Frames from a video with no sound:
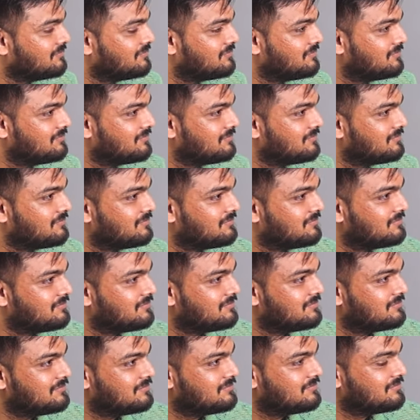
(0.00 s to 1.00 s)

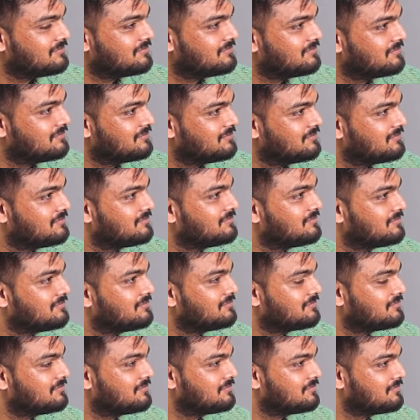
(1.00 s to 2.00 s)

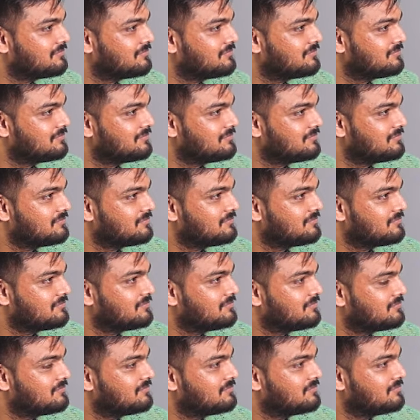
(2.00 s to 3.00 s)

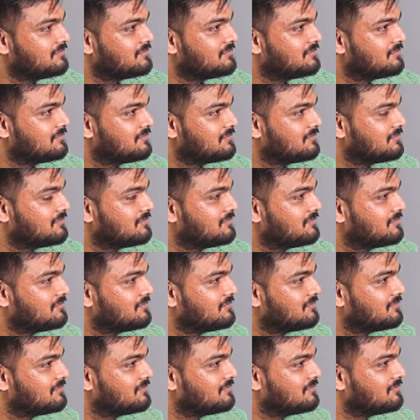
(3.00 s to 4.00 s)

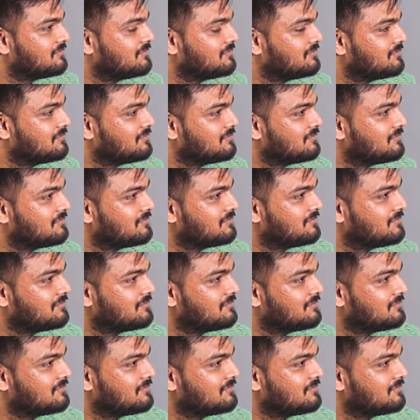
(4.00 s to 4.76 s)
[no speech]